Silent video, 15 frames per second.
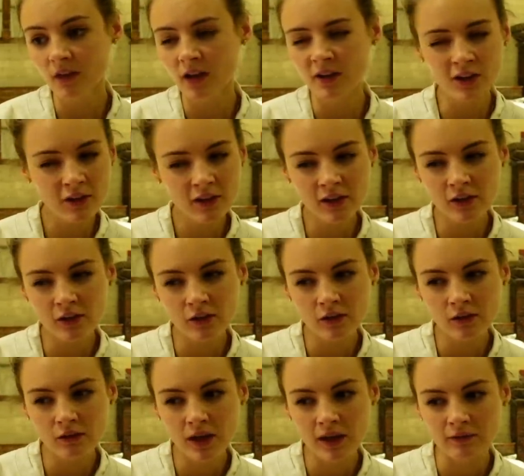I don't think
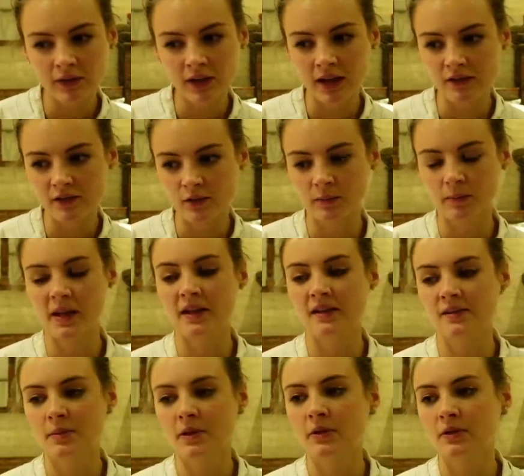you ever get to a
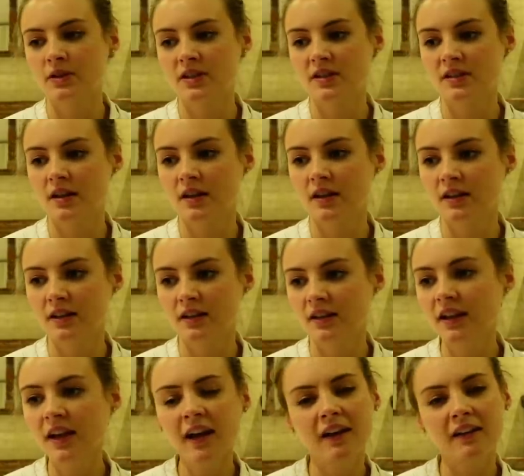place where you're just like,
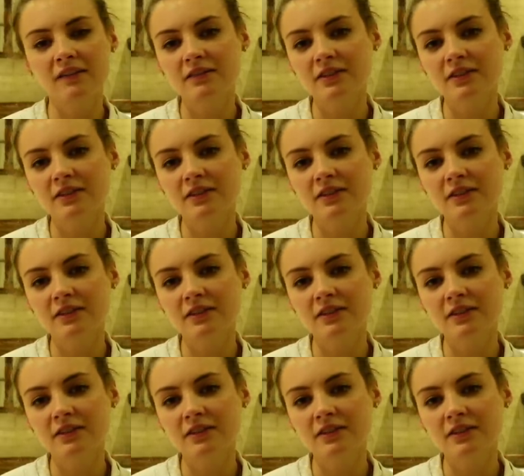yeah,